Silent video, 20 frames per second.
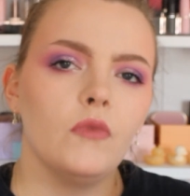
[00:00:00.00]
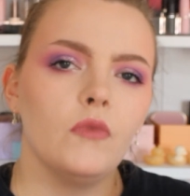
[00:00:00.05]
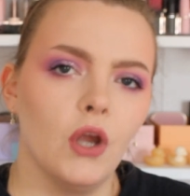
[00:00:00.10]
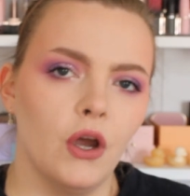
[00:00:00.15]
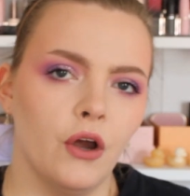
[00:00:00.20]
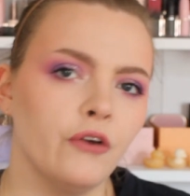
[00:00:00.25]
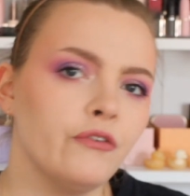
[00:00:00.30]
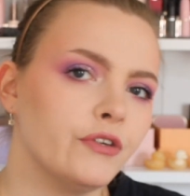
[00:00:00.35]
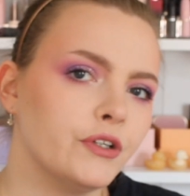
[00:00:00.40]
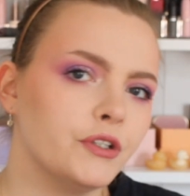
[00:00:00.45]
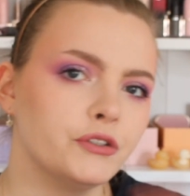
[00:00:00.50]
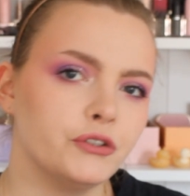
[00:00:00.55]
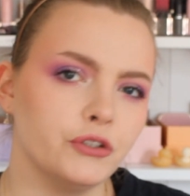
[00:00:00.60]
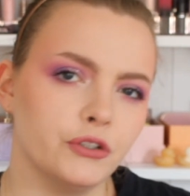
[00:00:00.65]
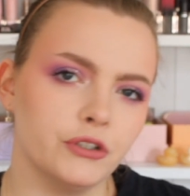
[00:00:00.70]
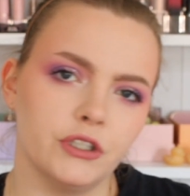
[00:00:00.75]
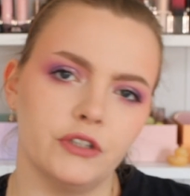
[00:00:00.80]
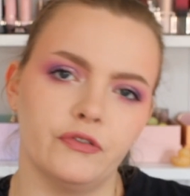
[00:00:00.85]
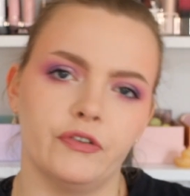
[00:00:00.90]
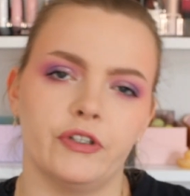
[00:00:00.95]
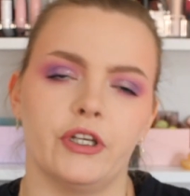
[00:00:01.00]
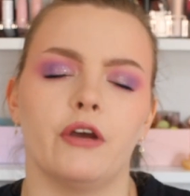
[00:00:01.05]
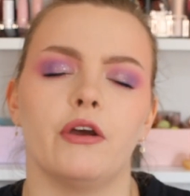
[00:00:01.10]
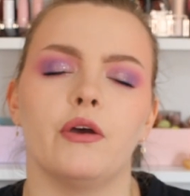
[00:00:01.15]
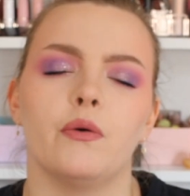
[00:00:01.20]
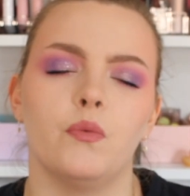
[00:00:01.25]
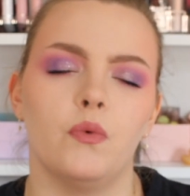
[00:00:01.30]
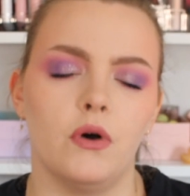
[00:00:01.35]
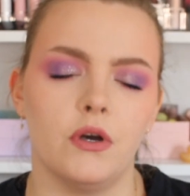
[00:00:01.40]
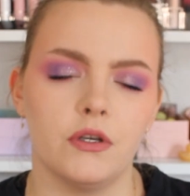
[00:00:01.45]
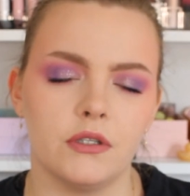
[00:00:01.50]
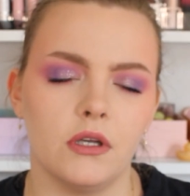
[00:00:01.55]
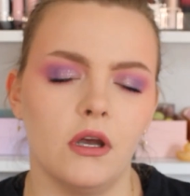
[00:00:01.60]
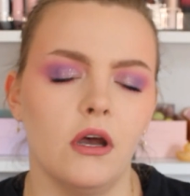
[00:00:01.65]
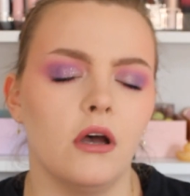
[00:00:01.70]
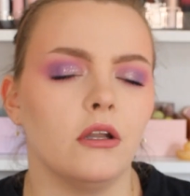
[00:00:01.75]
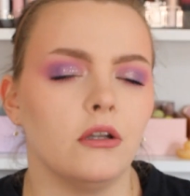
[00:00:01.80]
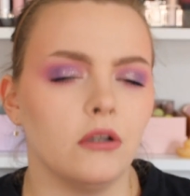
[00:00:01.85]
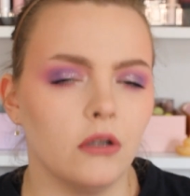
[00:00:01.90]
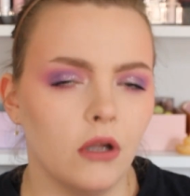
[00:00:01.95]
hopefully you enjoyed this video. It was
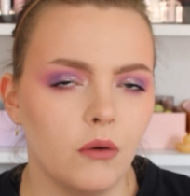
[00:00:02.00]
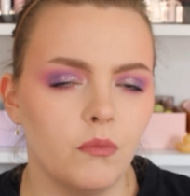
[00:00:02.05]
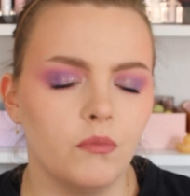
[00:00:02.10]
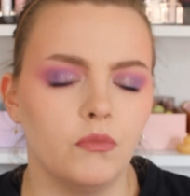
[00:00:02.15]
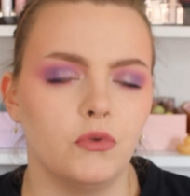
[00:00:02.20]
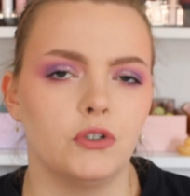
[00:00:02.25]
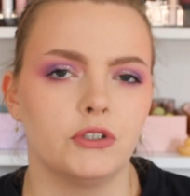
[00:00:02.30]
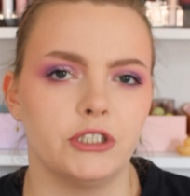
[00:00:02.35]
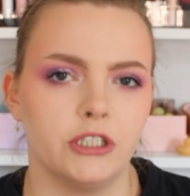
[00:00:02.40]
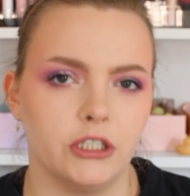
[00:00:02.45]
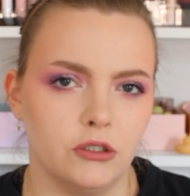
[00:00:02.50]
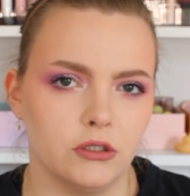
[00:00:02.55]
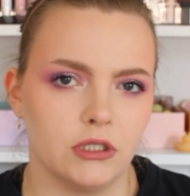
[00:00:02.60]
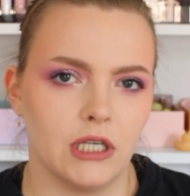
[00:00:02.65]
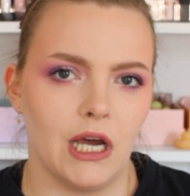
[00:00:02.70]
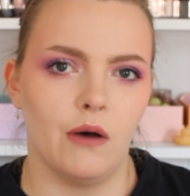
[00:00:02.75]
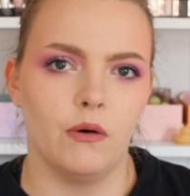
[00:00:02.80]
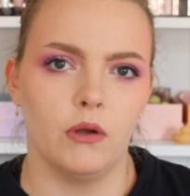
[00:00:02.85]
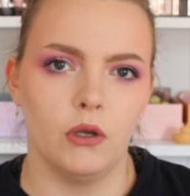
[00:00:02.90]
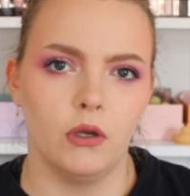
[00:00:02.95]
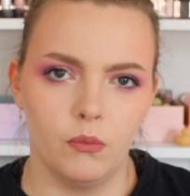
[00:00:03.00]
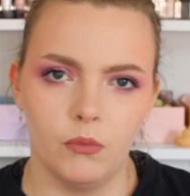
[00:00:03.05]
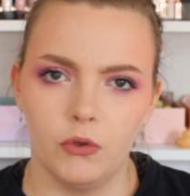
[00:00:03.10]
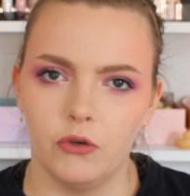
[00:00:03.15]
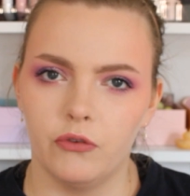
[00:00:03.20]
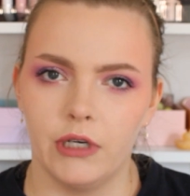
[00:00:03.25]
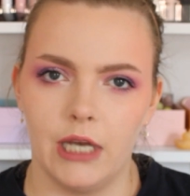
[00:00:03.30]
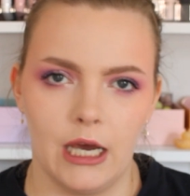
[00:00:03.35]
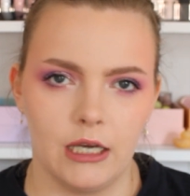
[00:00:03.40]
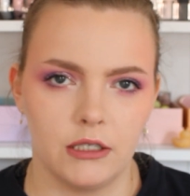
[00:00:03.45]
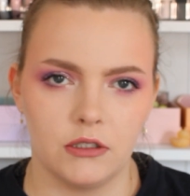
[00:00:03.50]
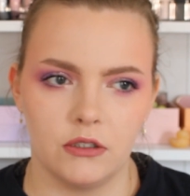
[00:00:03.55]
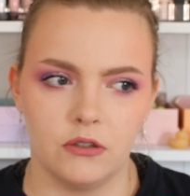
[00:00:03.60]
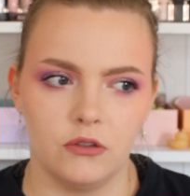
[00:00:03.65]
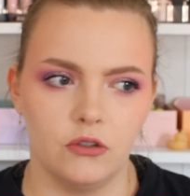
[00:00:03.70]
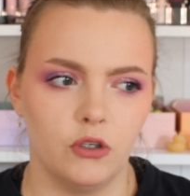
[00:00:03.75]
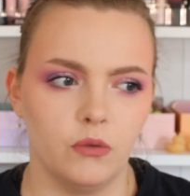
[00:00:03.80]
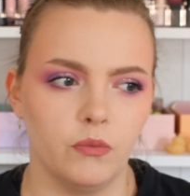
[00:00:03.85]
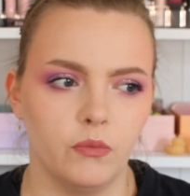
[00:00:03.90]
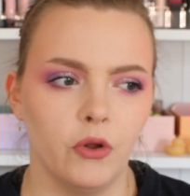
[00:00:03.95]
a lot more chilled out, a lot more relaxed than
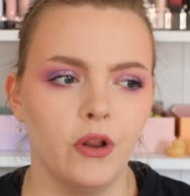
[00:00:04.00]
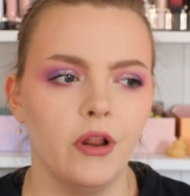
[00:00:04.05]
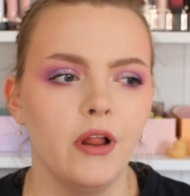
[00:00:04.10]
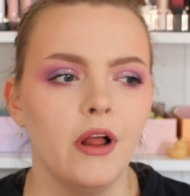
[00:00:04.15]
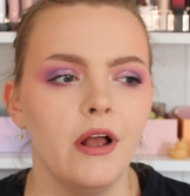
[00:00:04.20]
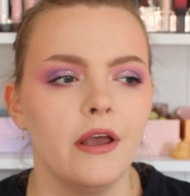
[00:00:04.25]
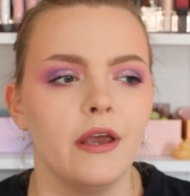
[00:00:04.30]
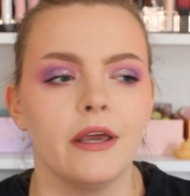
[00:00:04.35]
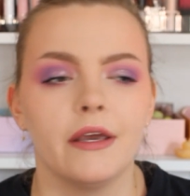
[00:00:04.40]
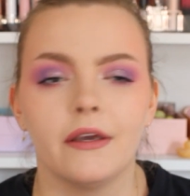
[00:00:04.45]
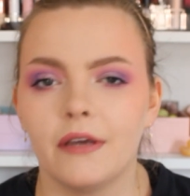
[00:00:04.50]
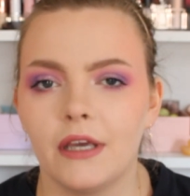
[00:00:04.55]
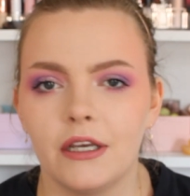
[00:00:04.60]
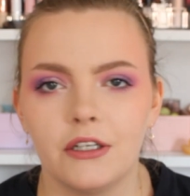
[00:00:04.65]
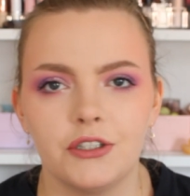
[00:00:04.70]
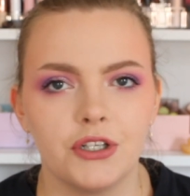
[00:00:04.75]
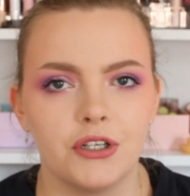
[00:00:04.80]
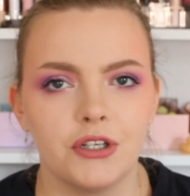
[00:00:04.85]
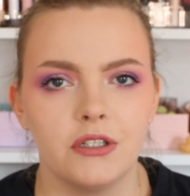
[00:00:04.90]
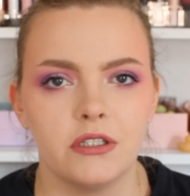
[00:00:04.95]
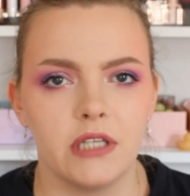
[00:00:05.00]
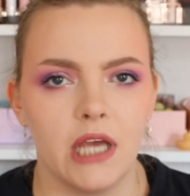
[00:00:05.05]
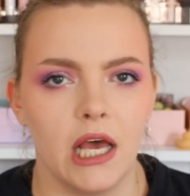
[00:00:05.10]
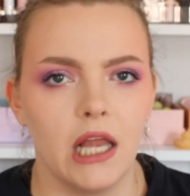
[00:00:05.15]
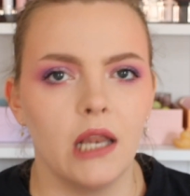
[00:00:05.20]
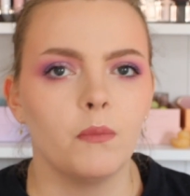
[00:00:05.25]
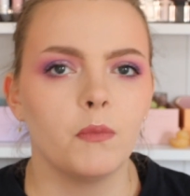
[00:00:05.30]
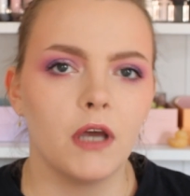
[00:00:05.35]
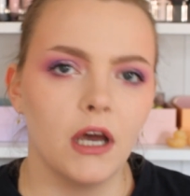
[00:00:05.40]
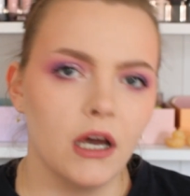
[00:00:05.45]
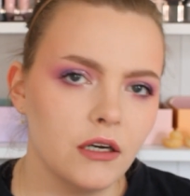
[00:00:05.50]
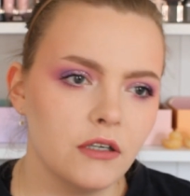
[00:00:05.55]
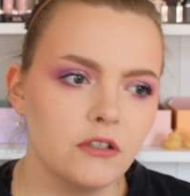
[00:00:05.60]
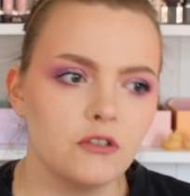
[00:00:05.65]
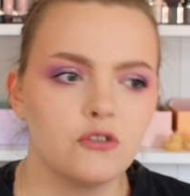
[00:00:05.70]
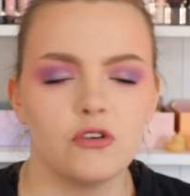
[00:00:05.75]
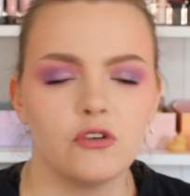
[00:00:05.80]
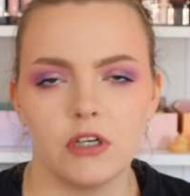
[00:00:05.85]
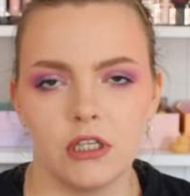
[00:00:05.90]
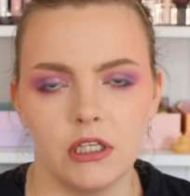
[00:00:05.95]
normal. In case you couldn't tell, I'm kind of
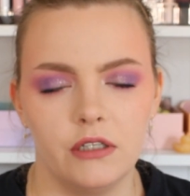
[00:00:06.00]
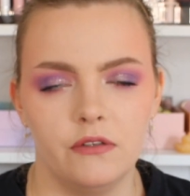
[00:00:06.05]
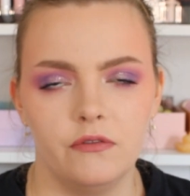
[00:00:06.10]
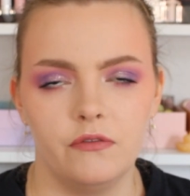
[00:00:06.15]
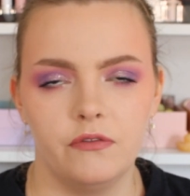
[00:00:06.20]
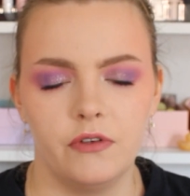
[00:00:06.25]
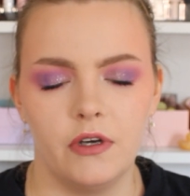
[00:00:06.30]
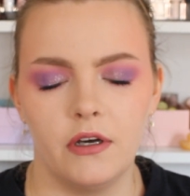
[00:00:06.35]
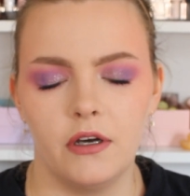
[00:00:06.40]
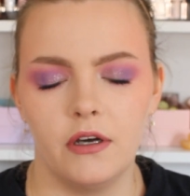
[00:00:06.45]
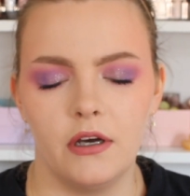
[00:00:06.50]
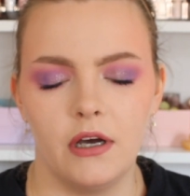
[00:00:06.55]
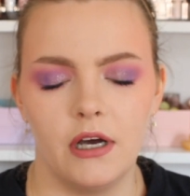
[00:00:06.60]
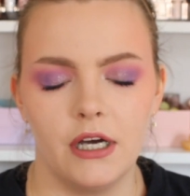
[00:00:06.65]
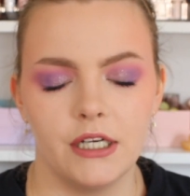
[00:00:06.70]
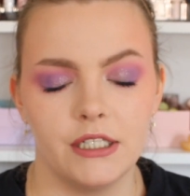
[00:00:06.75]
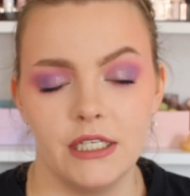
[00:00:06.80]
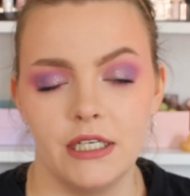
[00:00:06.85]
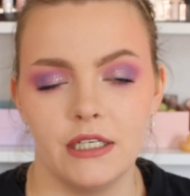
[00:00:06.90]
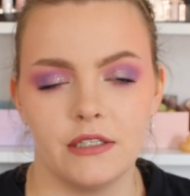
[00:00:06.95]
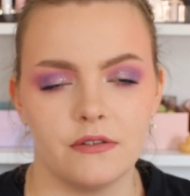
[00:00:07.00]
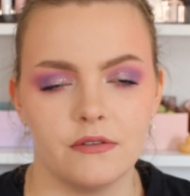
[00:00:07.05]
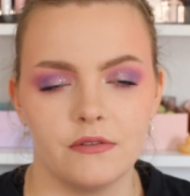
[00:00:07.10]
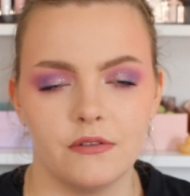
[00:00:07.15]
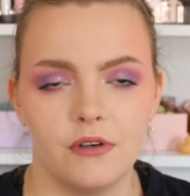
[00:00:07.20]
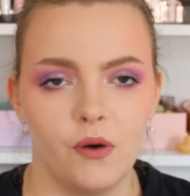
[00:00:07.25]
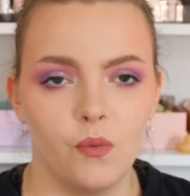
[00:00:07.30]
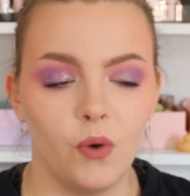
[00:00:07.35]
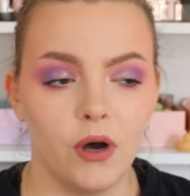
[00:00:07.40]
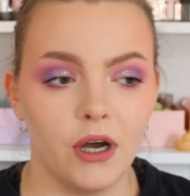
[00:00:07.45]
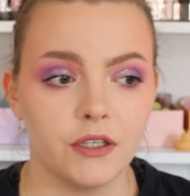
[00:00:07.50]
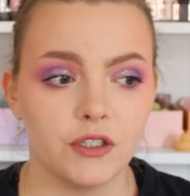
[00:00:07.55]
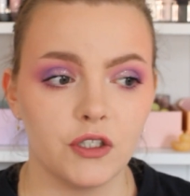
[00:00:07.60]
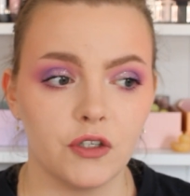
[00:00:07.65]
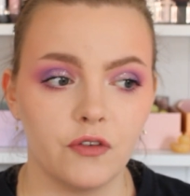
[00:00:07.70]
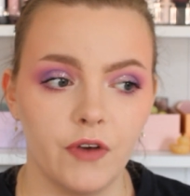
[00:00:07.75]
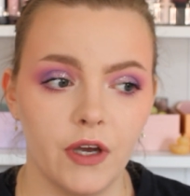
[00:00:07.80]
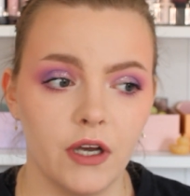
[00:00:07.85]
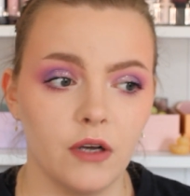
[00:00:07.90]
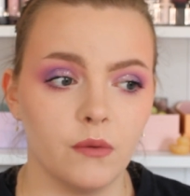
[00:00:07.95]
struggling for ideas on what I
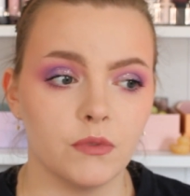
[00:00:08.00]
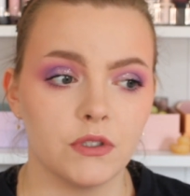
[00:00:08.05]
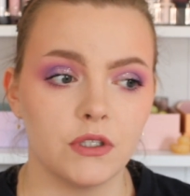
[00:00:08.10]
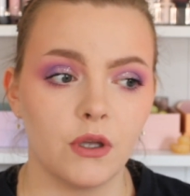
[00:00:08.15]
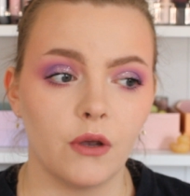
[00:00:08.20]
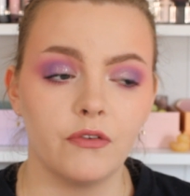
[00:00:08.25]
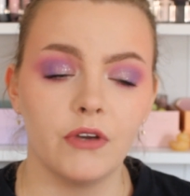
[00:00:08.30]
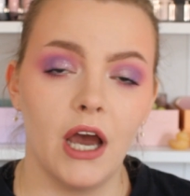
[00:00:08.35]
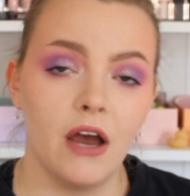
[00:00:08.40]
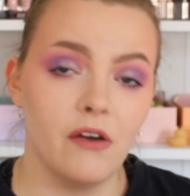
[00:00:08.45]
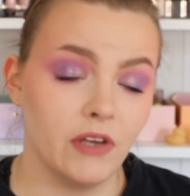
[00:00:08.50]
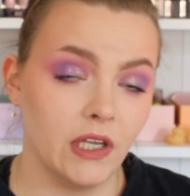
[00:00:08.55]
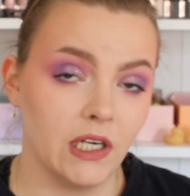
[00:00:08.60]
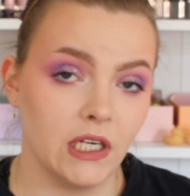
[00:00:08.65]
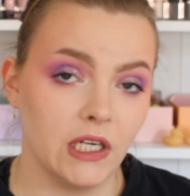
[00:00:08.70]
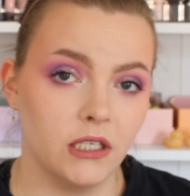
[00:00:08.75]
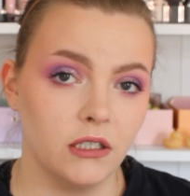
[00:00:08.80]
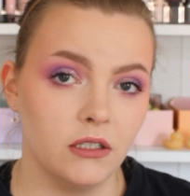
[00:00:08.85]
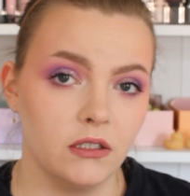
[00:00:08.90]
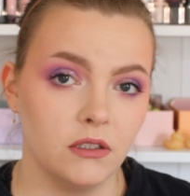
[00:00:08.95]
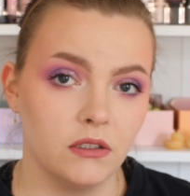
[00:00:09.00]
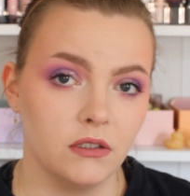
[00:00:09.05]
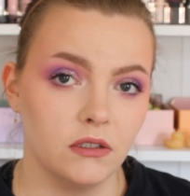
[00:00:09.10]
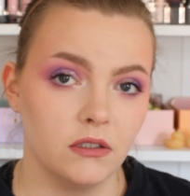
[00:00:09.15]
should film. So if you have any,